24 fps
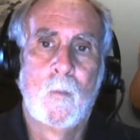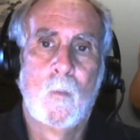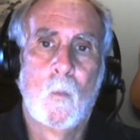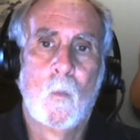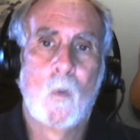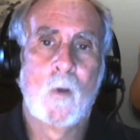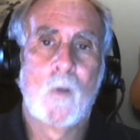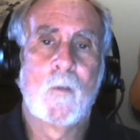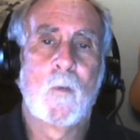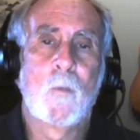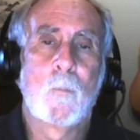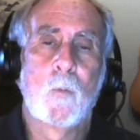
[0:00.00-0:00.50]

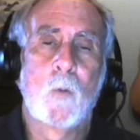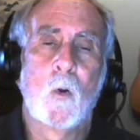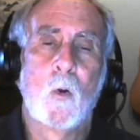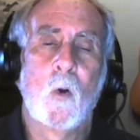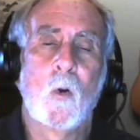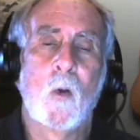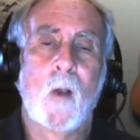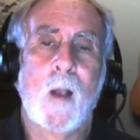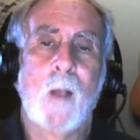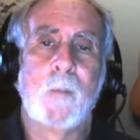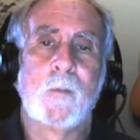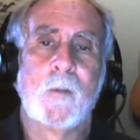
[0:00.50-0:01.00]
Wonderful
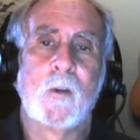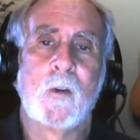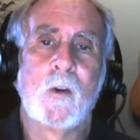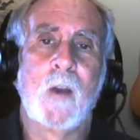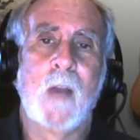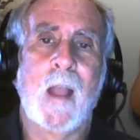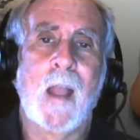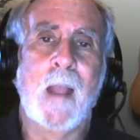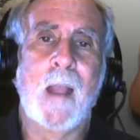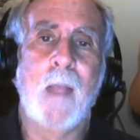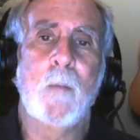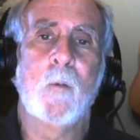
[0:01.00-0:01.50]
programs that
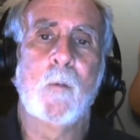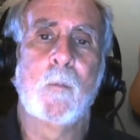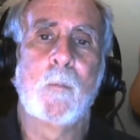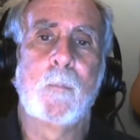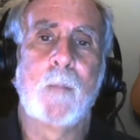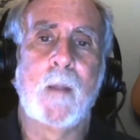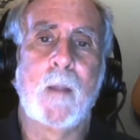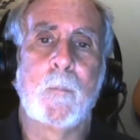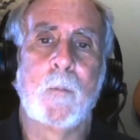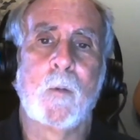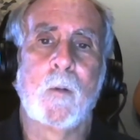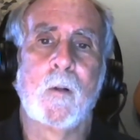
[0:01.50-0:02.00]
enable
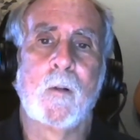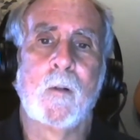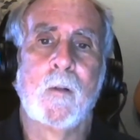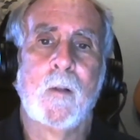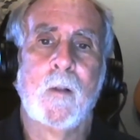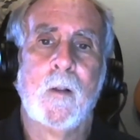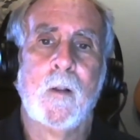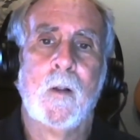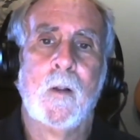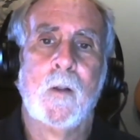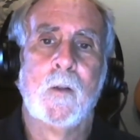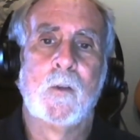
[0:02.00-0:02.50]
people
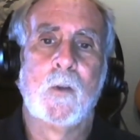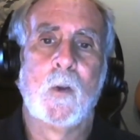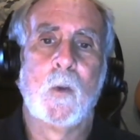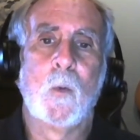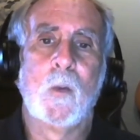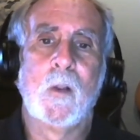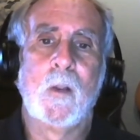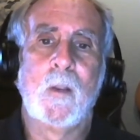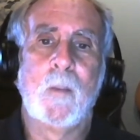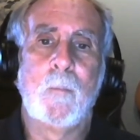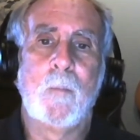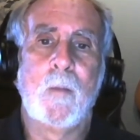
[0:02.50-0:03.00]
to
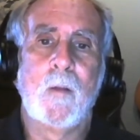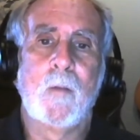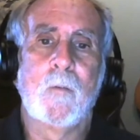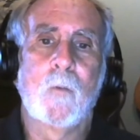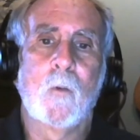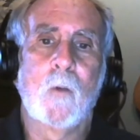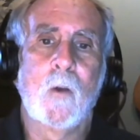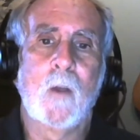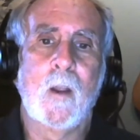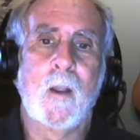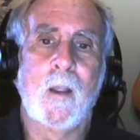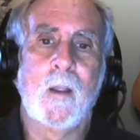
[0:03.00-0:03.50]
really be
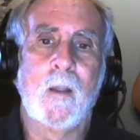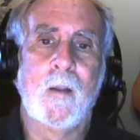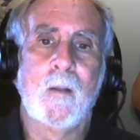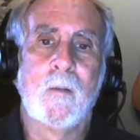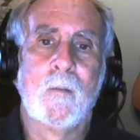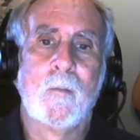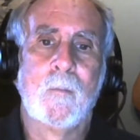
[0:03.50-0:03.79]
free.